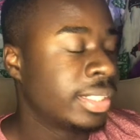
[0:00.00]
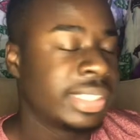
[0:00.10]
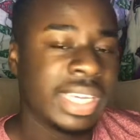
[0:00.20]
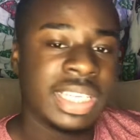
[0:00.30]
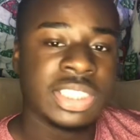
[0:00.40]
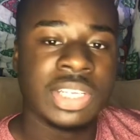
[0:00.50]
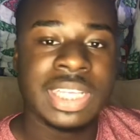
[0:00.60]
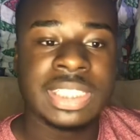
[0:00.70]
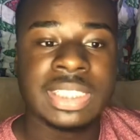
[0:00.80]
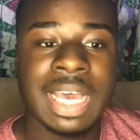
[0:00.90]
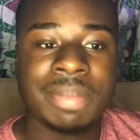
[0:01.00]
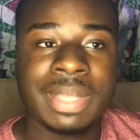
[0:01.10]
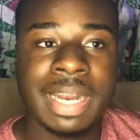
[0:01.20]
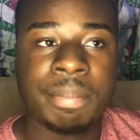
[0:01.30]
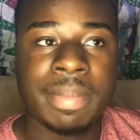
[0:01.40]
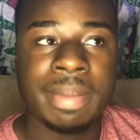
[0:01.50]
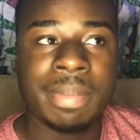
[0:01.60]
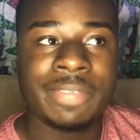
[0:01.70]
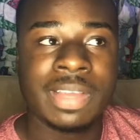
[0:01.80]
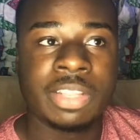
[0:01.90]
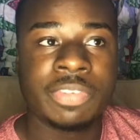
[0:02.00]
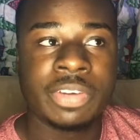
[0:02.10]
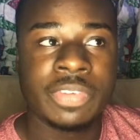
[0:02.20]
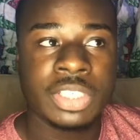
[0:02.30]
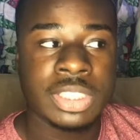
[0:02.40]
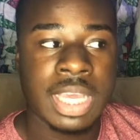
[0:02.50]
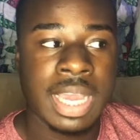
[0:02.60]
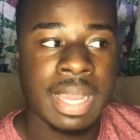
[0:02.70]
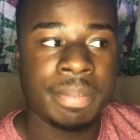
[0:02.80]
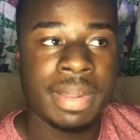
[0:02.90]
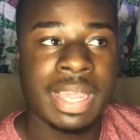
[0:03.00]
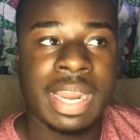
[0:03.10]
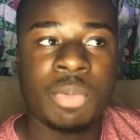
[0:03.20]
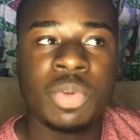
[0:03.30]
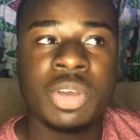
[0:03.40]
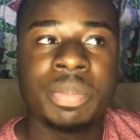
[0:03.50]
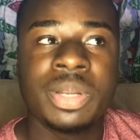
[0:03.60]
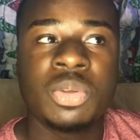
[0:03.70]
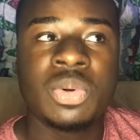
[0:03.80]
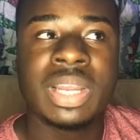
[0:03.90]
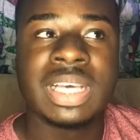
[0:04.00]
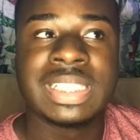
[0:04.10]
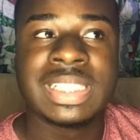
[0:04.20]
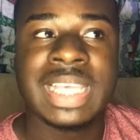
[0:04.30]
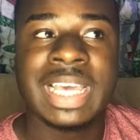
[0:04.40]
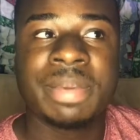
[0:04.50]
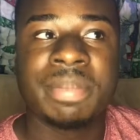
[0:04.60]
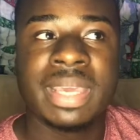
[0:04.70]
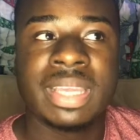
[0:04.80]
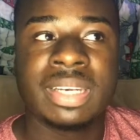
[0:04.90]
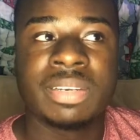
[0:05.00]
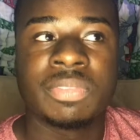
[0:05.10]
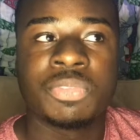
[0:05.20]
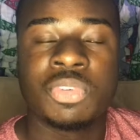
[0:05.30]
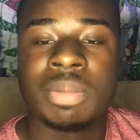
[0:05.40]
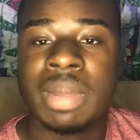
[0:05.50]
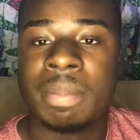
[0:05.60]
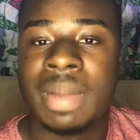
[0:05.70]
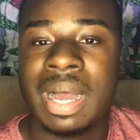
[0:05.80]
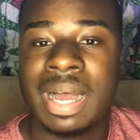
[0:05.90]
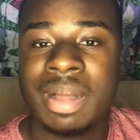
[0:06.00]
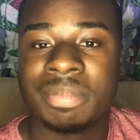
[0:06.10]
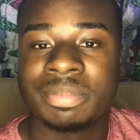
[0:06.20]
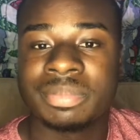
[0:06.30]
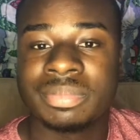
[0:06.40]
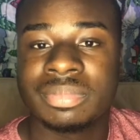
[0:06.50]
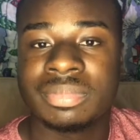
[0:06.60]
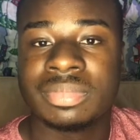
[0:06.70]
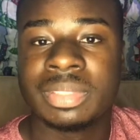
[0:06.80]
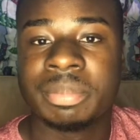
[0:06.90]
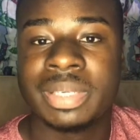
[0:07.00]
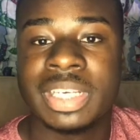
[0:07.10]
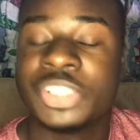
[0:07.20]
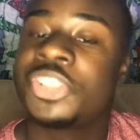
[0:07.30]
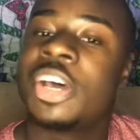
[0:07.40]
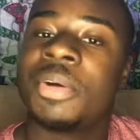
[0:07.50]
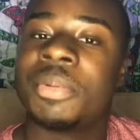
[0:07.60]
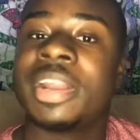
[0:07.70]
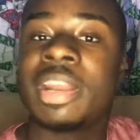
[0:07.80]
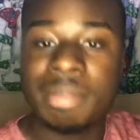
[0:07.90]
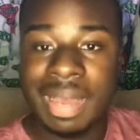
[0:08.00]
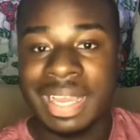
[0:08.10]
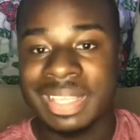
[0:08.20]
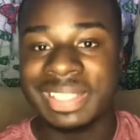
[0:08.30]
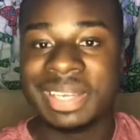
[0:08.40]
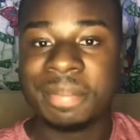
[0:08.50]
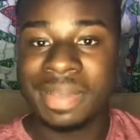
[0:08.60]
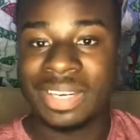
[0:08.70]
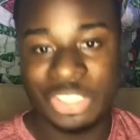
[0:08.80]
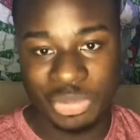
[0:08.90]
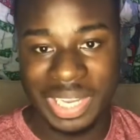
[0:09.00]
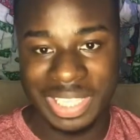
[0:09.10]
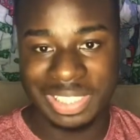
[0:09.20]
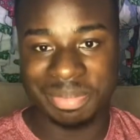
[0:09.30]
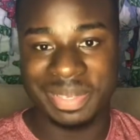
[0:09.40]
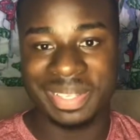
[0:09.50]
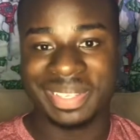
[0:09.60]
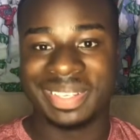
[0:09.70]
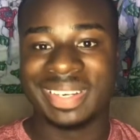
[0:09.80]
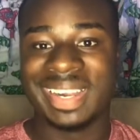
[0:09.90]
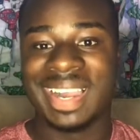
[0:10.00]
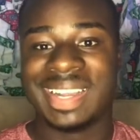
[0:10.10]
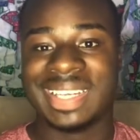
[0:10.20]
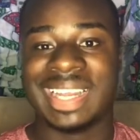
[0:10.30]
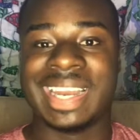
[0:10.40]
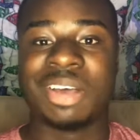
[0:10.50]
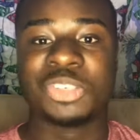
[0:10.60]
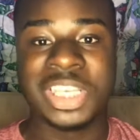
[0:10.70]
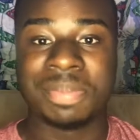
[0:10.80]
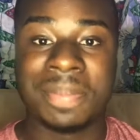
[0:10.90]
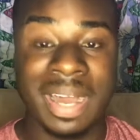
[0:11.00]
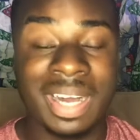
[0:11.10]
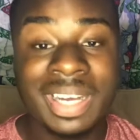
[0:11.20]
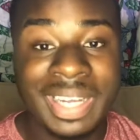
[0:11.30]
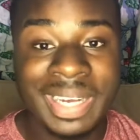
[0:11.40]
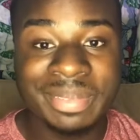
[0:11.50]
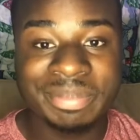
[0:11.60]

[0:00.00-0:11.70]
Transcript: Yeah, so that's the time that I met my father for the first time, and I will be doing a segment for my mom, because, you know, none of my parents raised me, and I was raised by my aunt